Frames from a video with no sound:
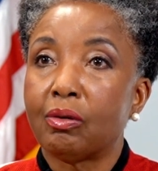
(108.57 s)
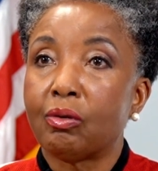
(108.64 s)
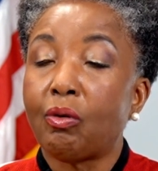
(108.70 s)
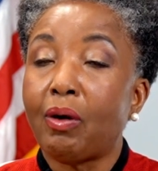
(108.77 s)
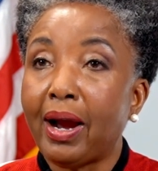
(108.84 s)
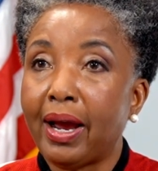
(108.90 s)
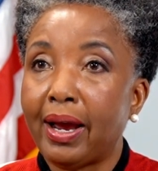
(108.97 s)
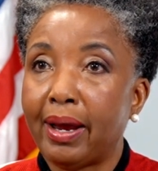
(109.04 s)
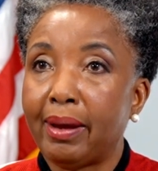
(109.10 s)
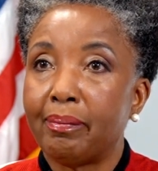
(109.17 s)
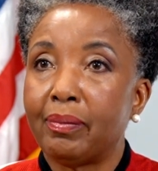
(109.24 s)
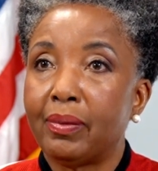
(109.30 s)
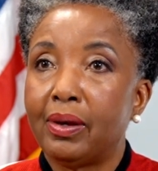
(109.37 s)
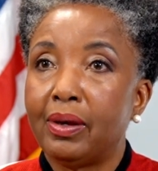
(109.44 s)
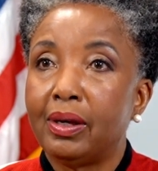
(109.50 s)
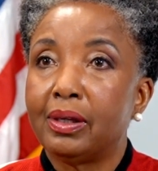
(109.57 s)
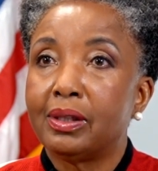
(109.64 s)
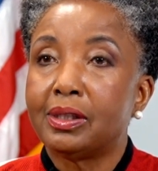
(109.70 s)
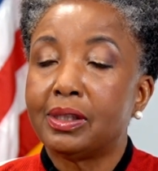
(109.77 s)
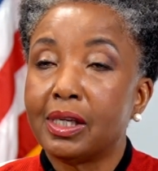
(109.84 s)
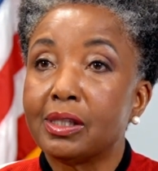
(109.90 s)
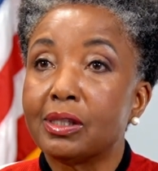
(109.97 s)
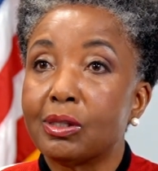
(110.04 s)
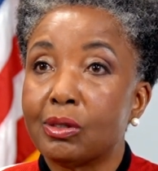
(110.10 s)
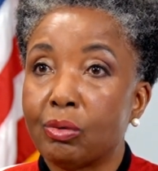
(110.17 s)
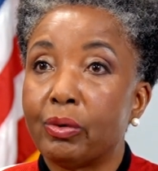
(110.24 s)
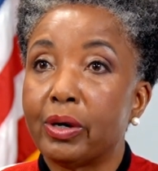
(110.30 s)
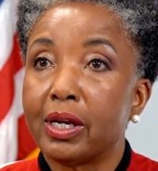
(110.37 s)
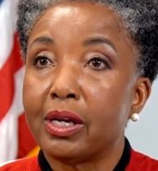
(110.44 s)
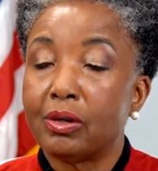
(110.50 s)
crime since
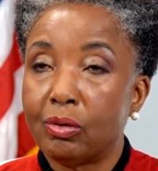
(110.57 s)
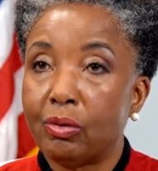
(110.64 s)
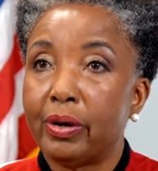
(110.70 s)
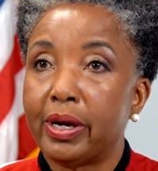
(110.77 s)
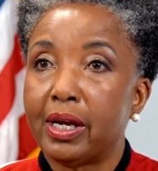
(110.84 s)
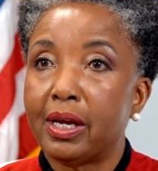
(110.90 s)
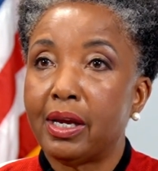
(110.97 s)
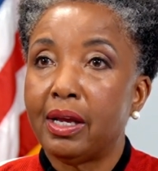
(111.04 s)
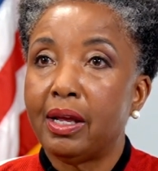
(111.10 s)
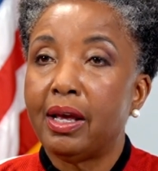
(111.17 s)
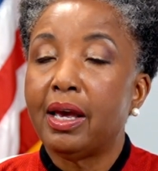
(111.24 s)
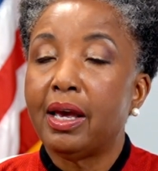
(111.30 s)
2020,